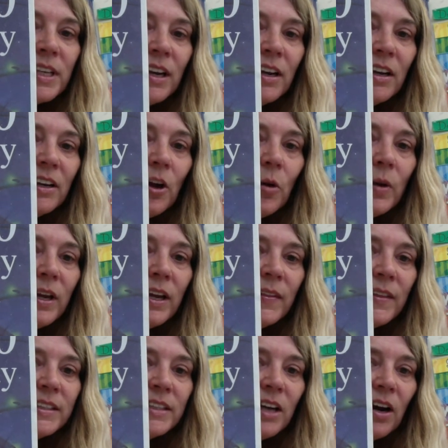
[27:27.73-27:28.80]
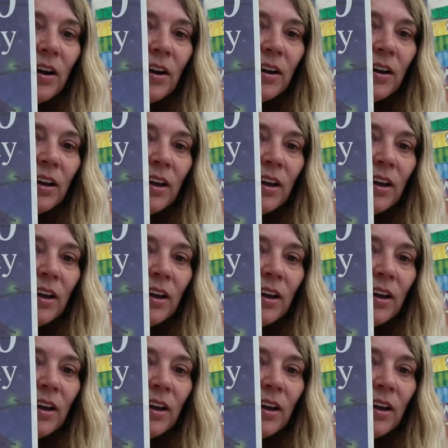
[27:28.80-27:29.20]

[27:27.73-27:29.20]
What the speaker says: glowing in the dark.